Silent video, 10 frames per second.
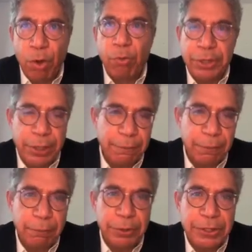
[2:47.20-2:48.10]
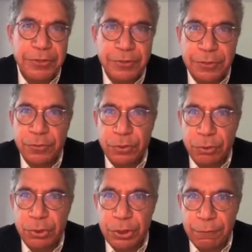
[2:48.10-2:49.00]
We'll hear from Brookings
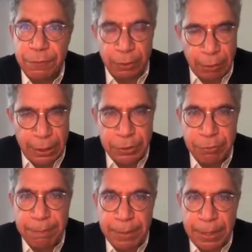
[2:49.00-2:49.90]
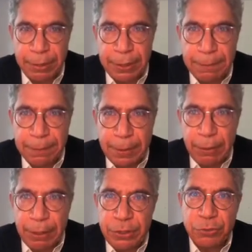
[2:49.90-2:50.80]
Institution fellow Andre Perry
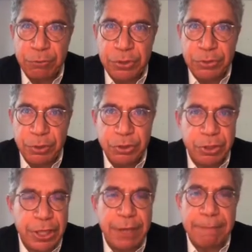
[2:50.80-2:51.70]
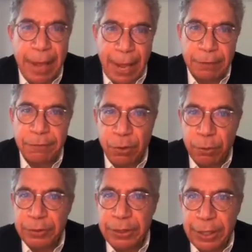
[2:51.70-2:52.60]
on his research on the impact of
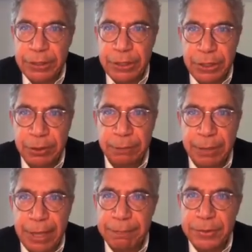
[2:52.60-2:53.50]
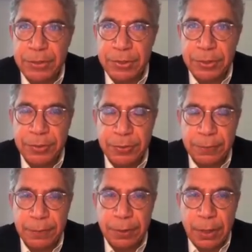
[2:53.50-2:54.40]
COVID 19 on Black businesses.
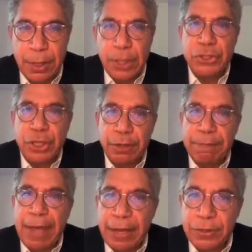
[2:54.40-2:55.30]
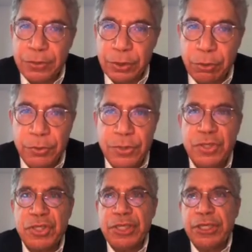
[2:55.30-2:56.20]
Sharon Patterson, who's the
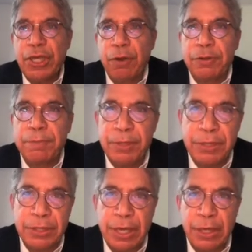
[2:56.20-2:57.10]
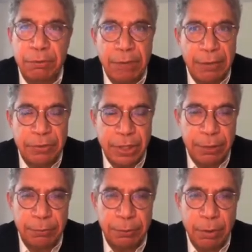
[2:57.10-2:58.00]
CEO of the Billion Dollar
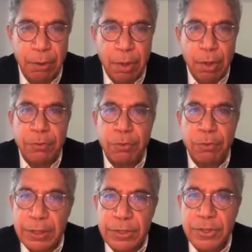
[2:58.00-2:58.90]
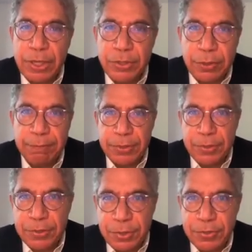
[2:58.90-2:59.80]
Roundtable, the organization of
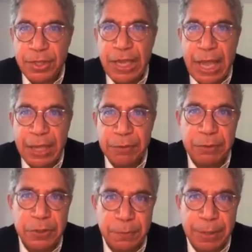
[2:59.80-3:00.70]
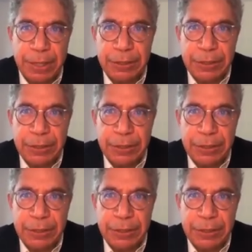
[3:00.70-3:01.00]
businesses that annually spend at